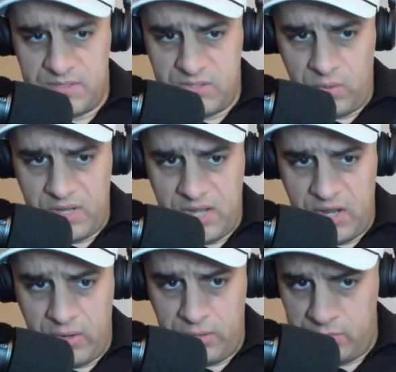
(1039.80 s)
The story
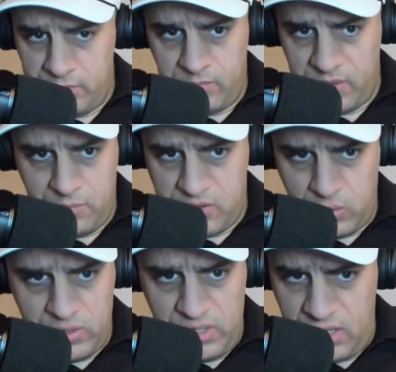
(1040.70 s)
here,
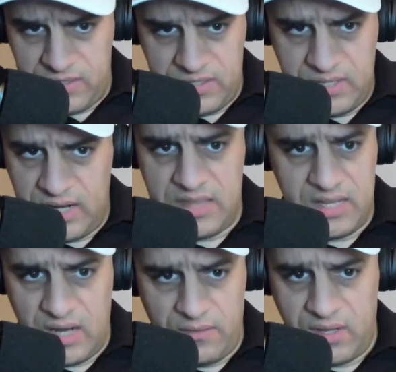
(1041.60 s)
Jordan Love just did
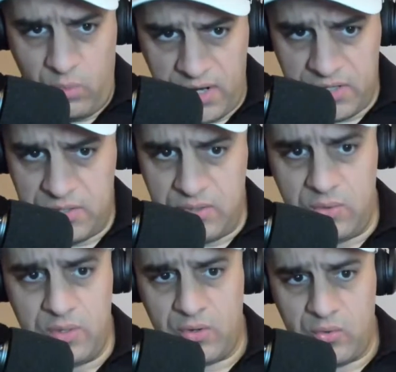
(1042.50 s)
everything he wanted
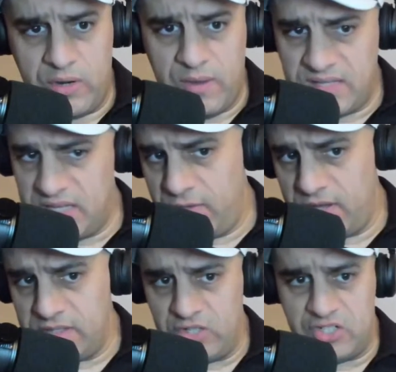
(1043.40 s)
to. Green Bay
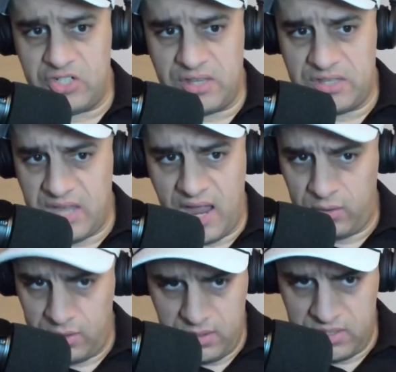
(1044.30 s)
defense just shut
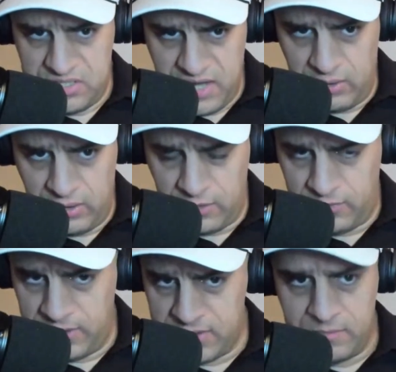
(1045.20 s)
down the Seattle
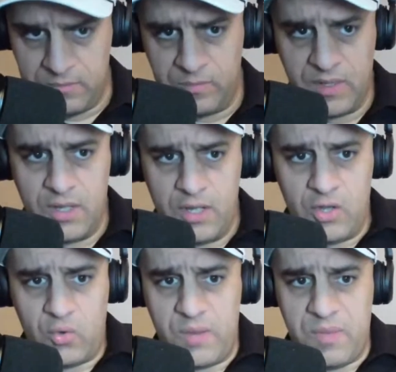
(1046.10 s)
offense.
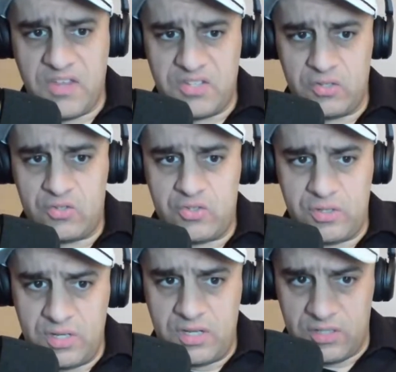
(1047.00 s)
Green Bay still
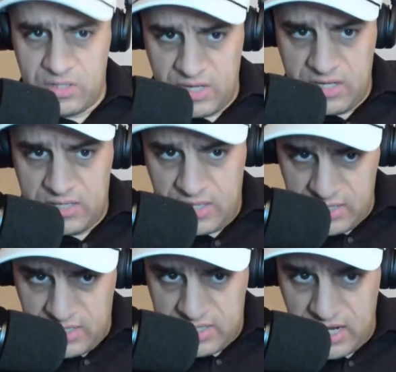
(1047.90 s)
in
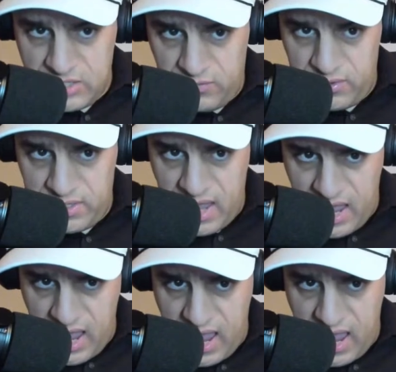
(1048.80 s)
contention for the